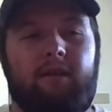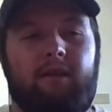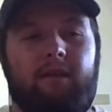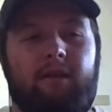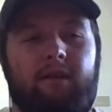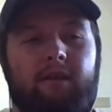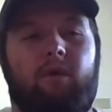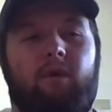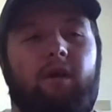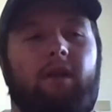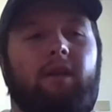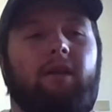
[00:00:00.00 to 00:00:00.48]
you
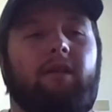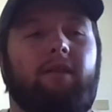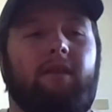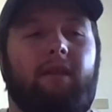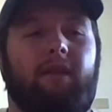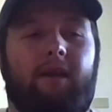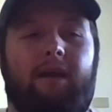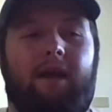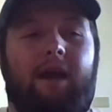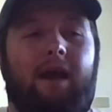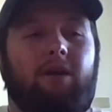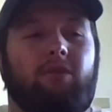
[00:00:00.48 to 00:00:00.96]
know what
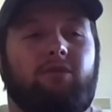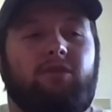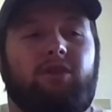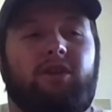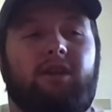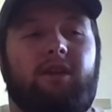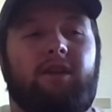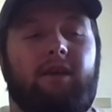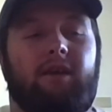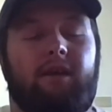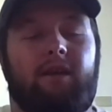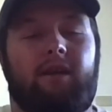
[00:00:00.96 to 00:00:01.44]
like how
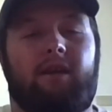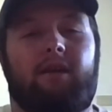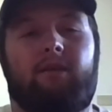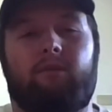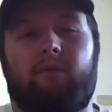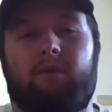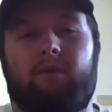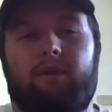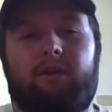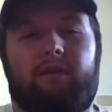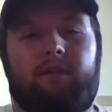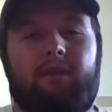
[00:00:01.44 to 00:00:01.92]
she did
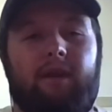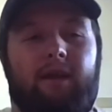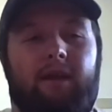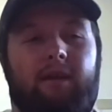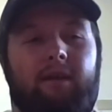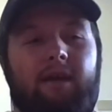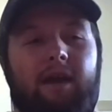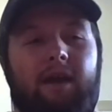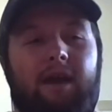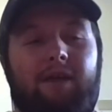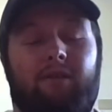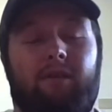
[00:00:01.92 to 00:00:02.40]
and what
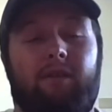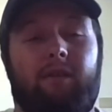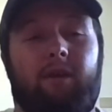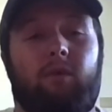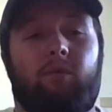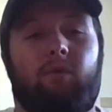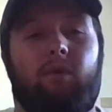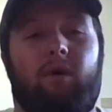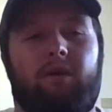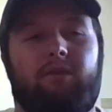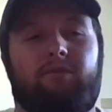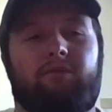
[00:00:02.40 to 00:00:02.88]
like
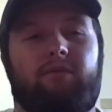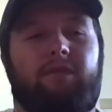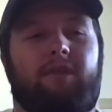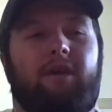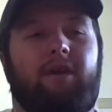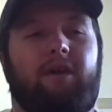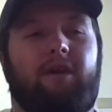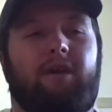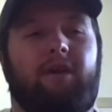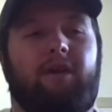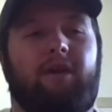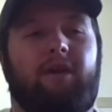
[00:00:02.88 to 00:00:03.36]
everything was
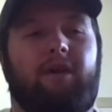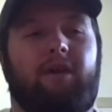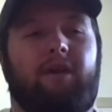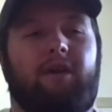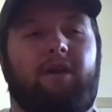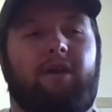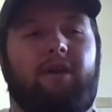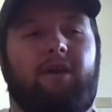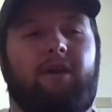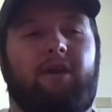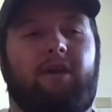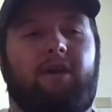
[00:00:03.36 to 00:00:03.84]
with
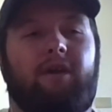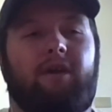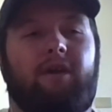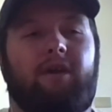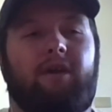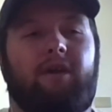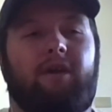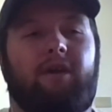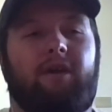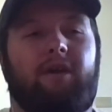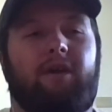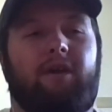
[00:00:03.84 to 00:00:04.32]
FFA. So
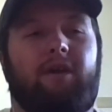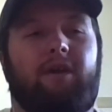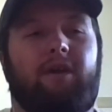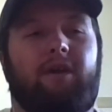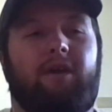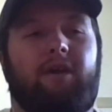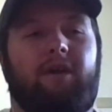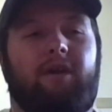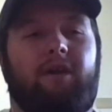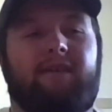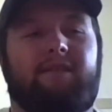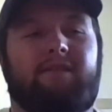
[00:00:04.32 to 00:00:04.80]
I was
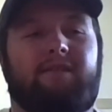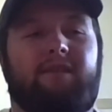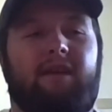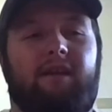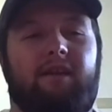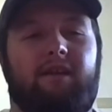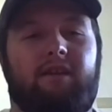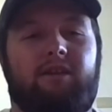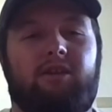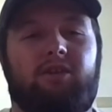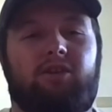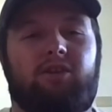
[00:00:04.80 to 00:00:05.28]
really
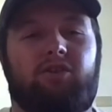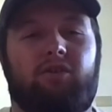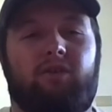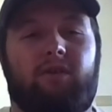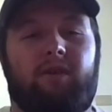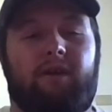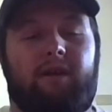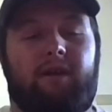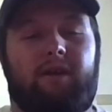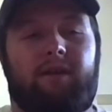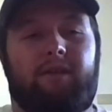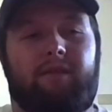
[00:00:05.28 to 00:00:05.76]
excited to
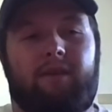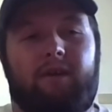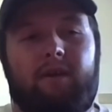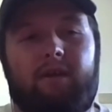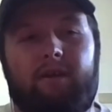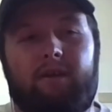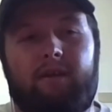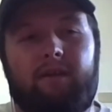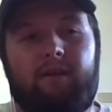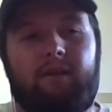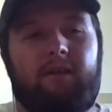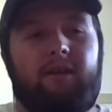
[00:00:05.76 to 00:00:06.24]
join and
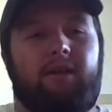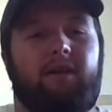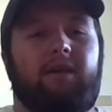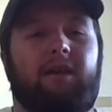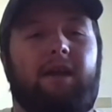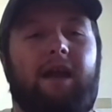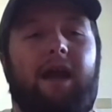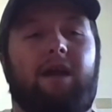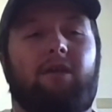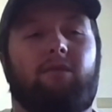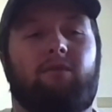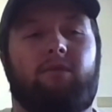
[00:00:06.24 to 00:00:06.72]
then
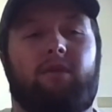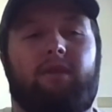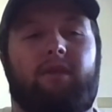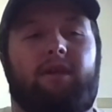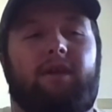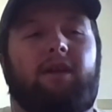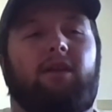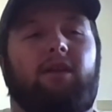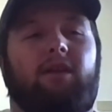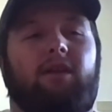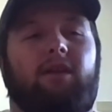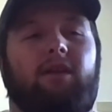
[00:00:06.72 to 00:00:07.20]
got
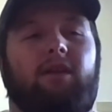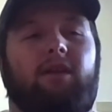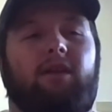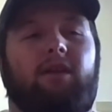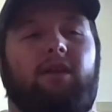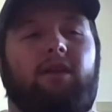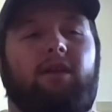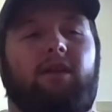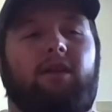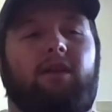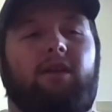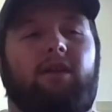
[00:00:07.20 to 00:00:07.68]
really into
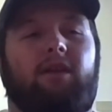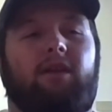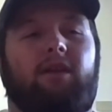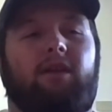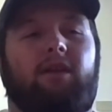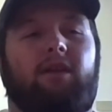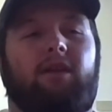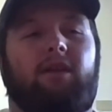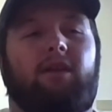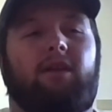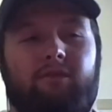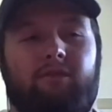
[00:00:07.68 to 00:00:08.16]
it throughout
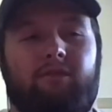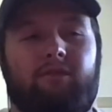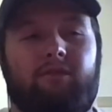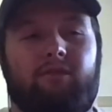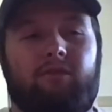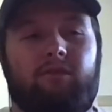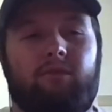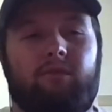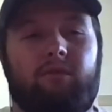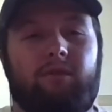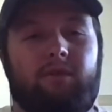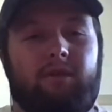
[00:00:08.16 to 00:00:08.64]
high
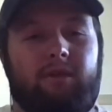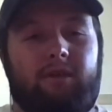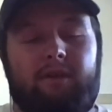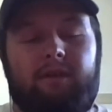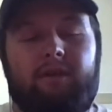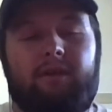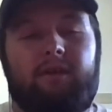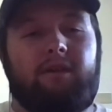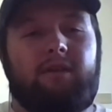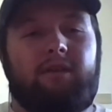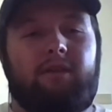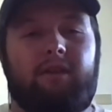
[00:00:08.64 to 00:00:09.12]
school and
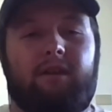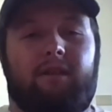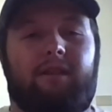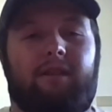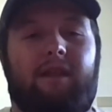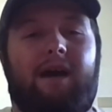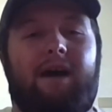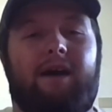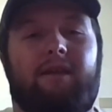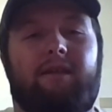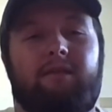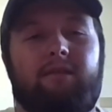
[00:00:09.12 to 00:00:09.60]
did a
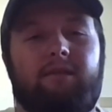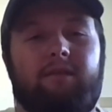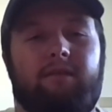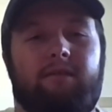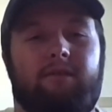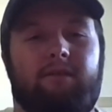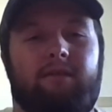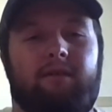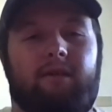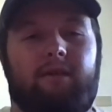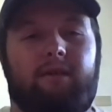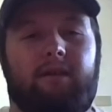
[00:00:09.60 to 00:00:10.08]
lot.
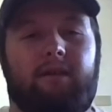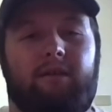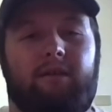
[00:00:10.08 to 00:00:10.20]
And